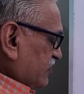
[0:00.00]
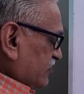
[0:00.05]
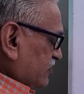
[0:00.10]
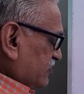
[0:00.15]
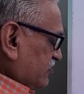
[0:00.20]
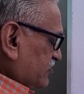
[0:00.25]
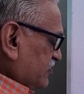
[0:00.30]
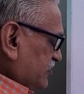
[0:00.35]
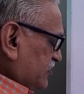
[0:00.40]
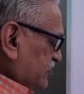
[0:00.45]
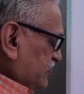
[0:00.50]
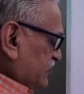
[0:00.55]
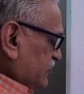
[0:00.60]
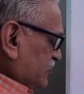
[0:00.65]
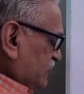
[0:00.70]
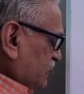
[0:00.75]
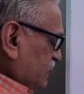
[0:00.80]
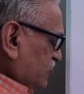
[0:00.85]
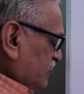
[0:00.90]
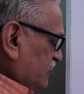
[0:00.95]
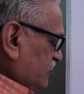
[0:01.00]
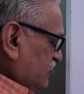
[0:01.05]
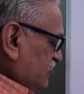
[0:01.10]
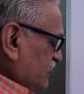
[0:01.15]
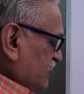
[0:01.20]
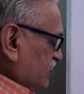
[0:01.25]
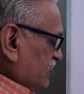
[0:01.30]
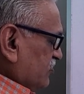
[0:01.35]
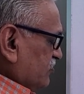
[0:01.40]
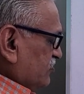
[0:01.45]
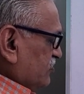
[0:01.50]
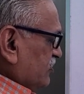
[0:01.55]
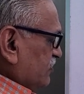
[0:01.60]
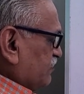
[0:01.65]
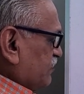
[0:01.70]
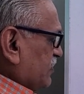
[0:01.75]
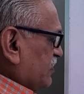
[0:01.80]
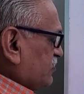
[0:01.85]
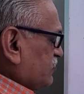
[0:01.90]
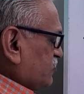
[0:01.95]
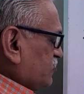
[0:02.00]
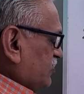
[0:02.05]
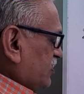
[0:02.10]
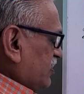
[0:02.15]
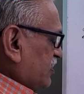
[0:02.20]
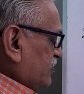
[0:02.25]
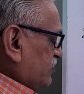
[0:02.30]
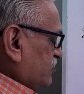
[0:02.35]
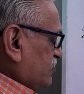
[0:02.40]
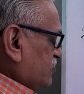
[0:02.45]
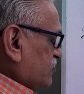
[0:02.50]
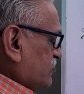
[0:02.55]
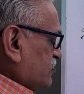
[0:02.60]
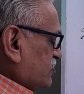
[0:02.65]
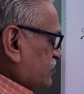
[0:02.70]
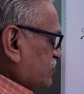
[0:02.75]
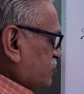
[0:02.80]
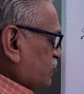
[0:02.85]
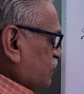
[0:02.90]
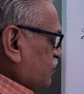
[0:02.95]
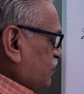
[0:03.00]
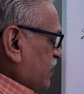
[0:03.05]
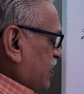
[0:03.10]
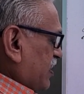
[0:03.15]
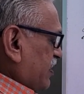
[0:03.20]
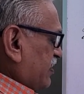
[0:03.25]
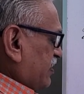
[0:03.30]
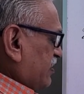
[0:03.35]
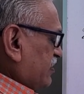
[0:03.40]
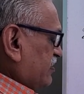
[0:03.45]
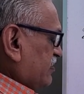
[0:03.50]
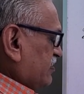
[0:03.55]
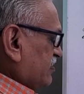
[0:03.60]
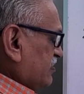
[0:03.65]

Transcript: C 0, C plus 2L is 2 pi,